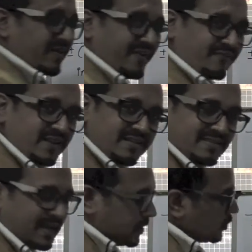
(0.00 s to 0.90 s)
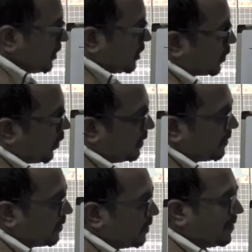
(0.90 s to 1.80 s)
left hand side to the
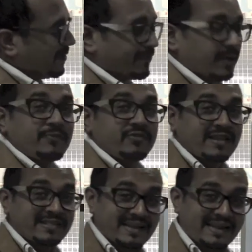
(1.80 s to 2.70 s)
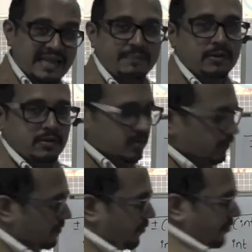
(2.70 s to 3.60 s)
colon represent the label
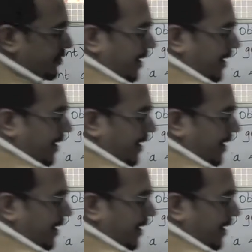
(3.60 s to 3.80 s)
for the